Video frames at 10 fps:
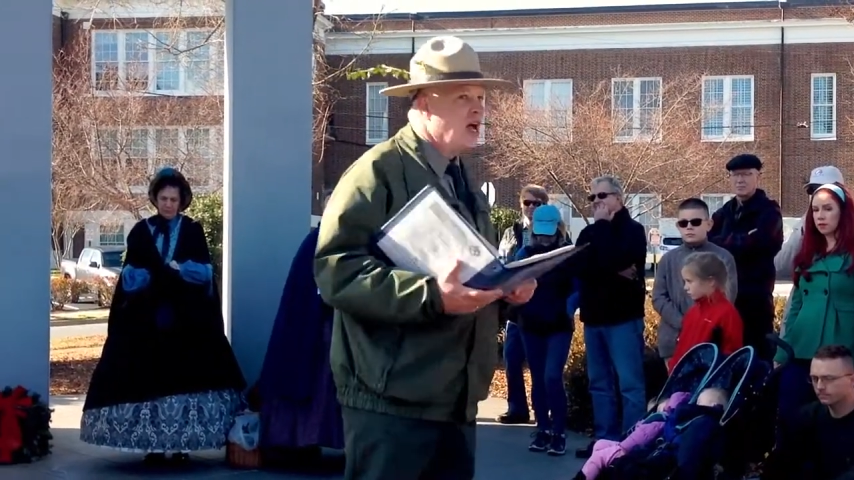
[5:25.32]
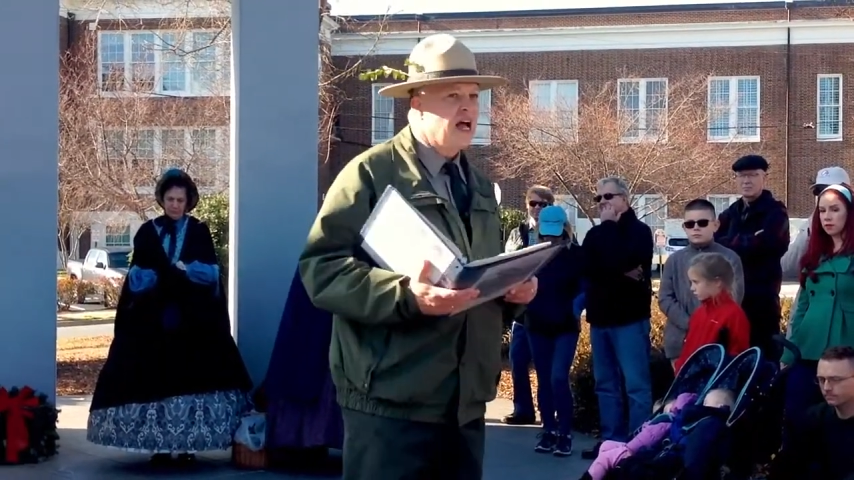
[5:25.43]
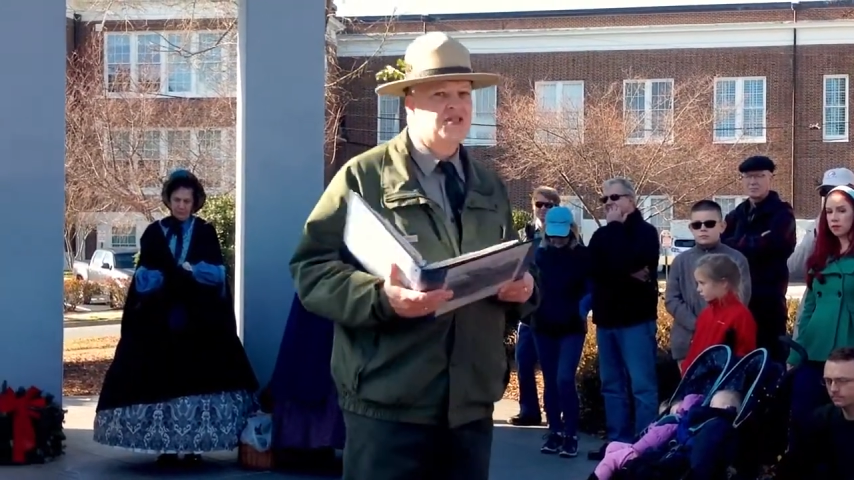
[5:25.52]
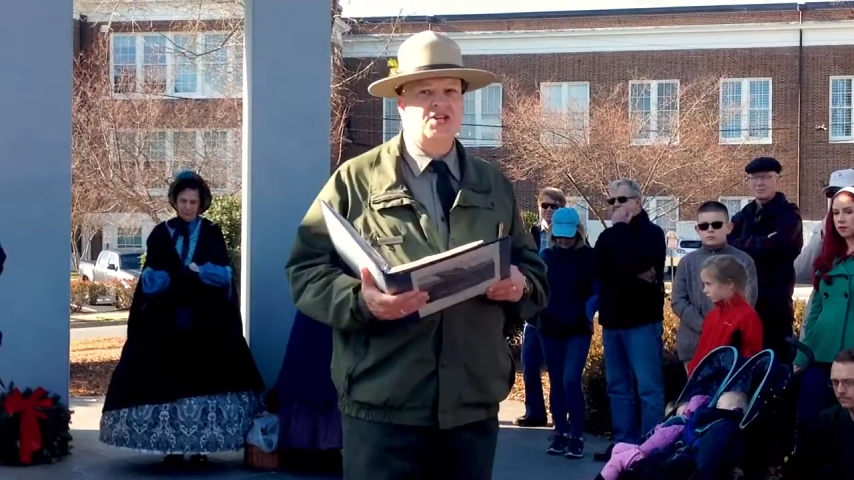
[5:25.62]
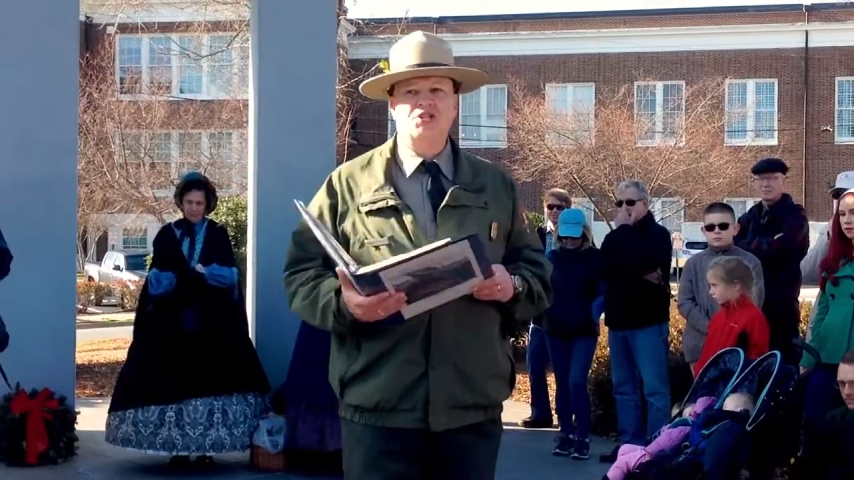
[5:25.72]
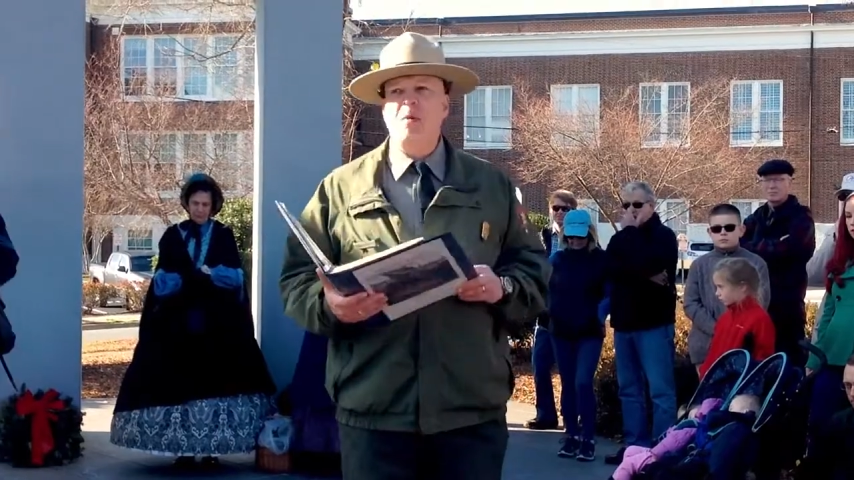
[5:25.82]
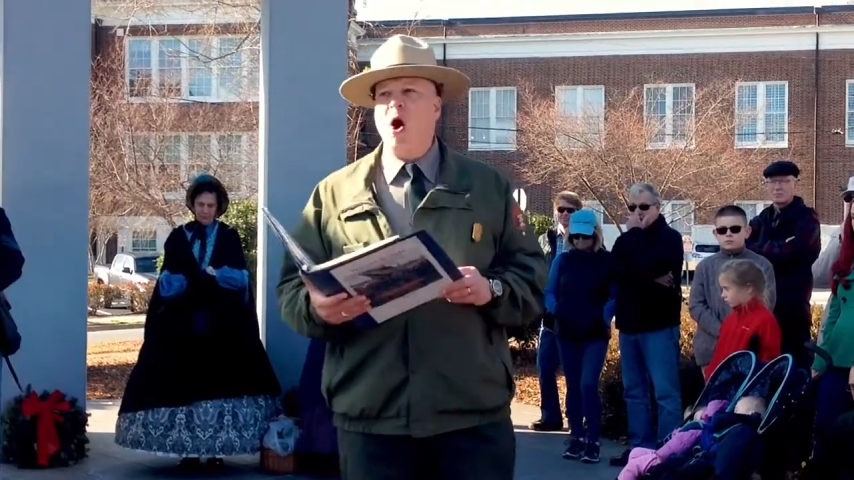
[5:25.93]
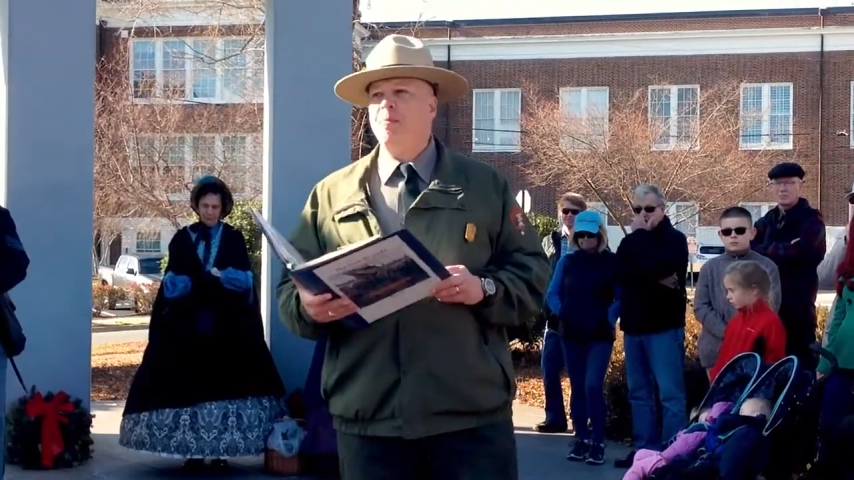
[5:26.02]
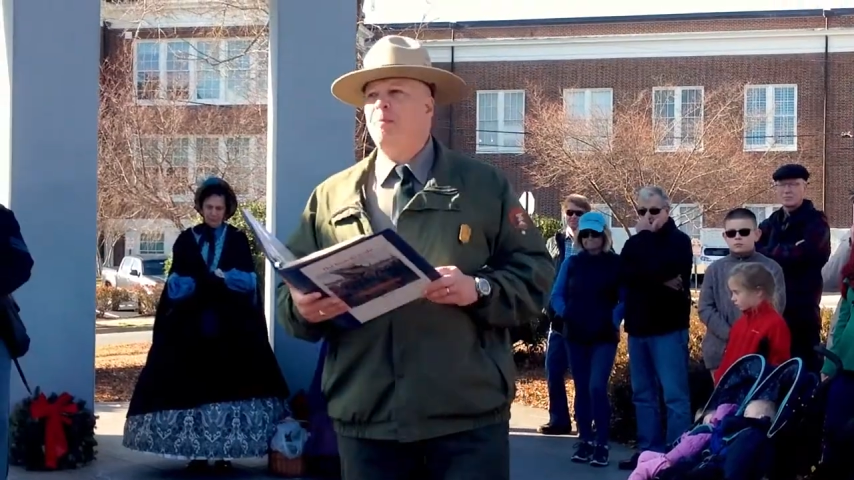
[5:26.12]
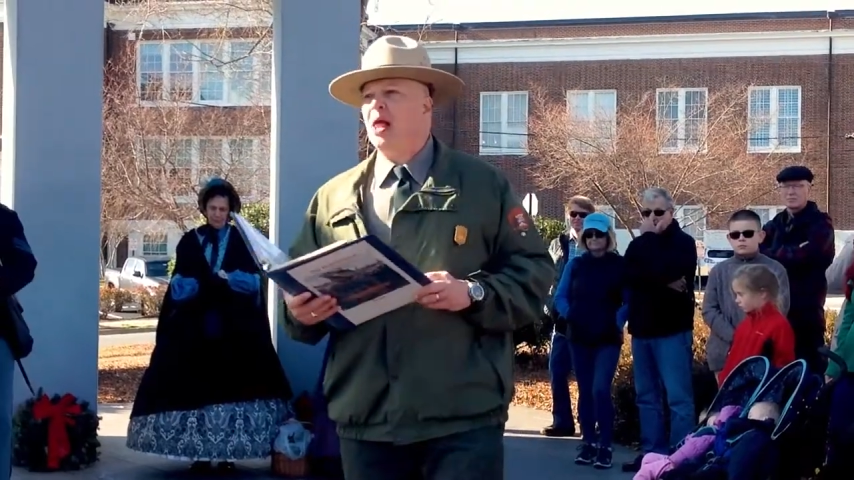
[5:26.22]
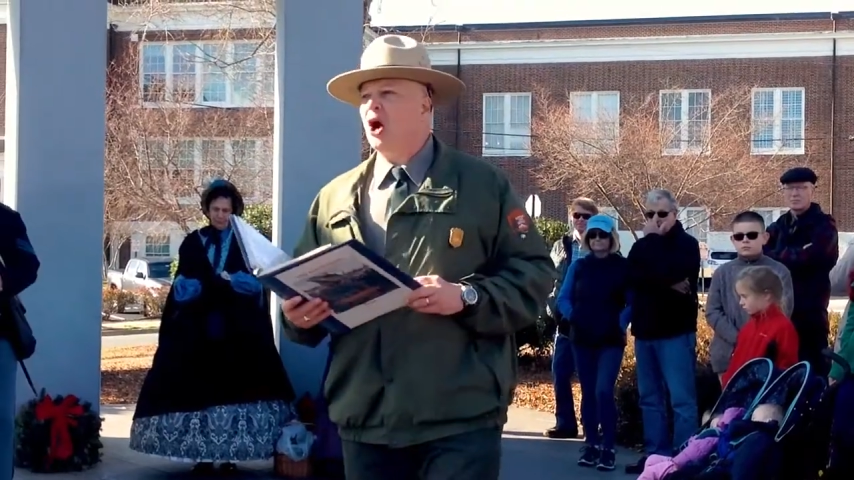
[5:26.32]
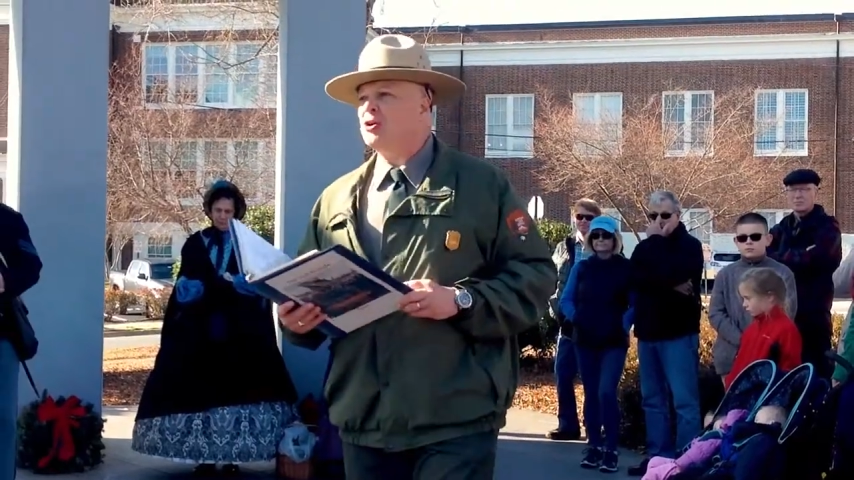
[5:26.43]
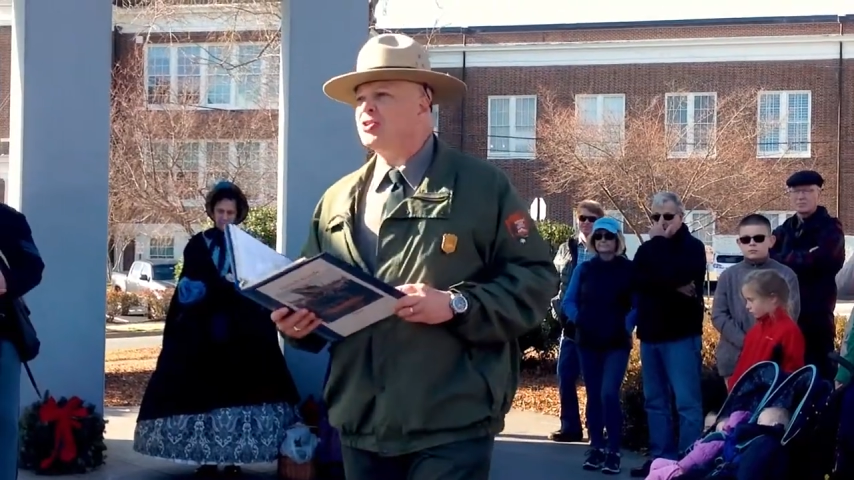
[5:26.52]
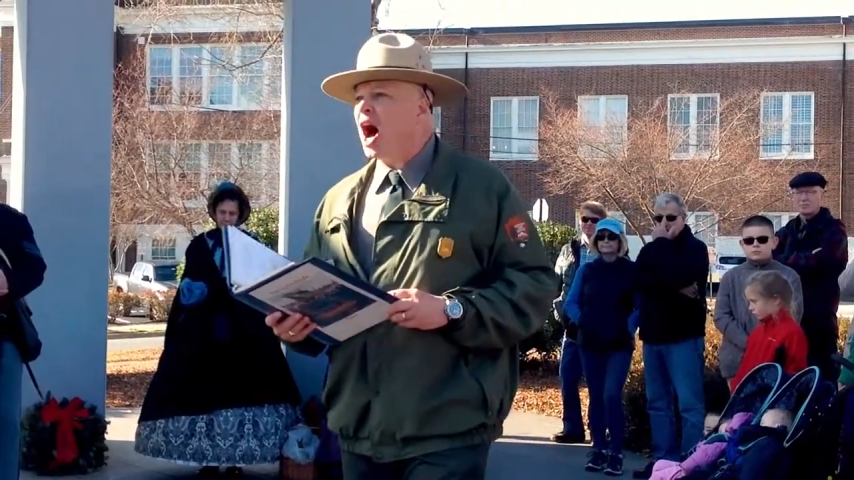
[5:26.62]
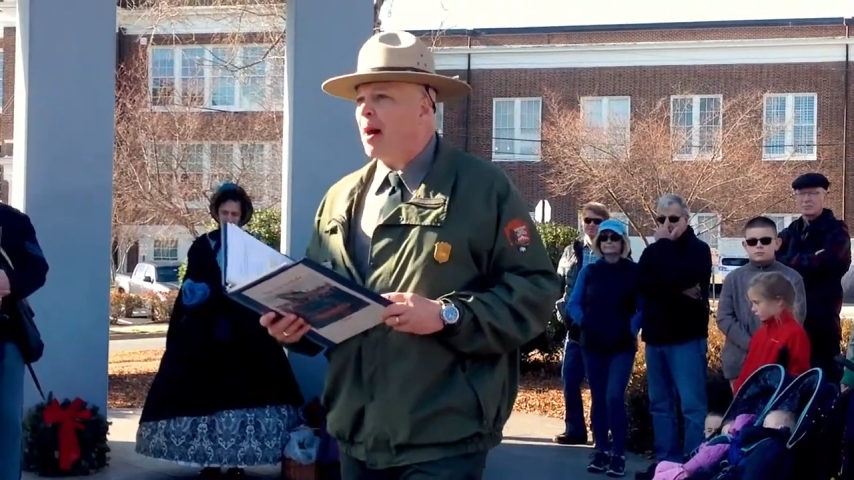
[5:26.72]
As the smoke
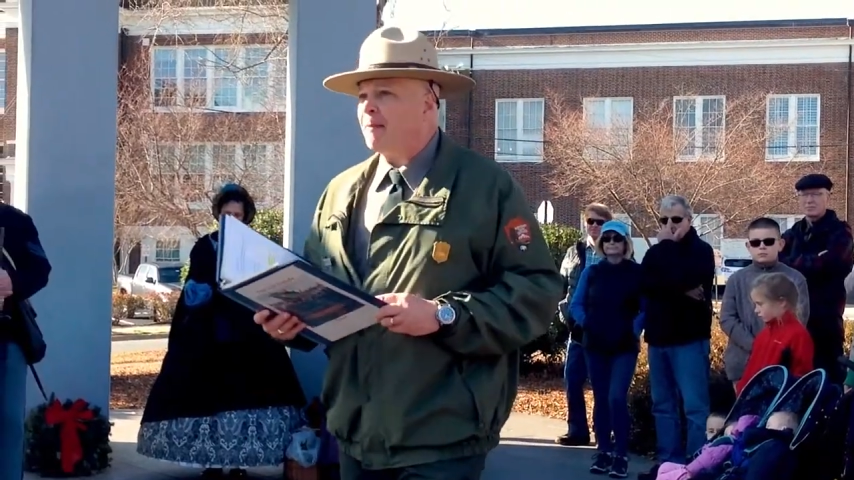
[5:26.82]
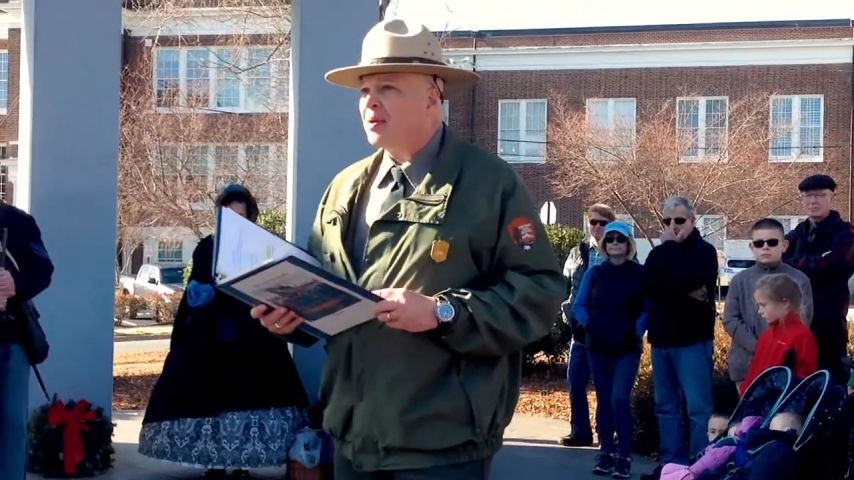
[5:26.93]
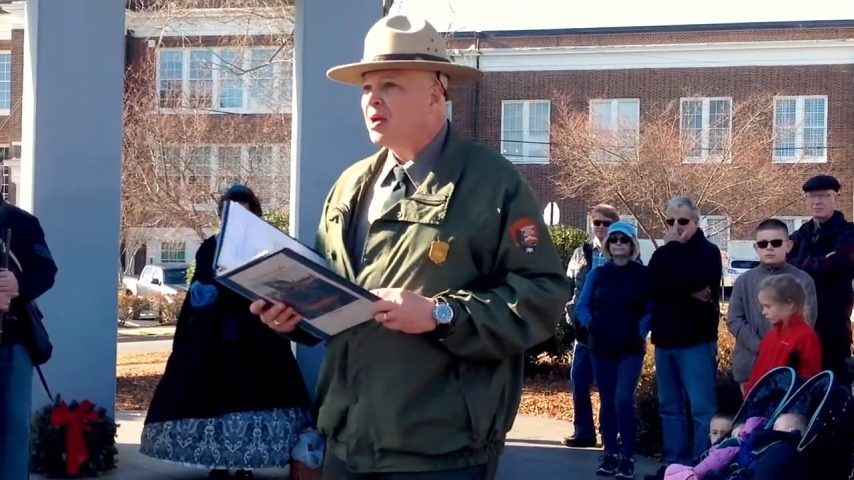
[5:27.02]
billows up,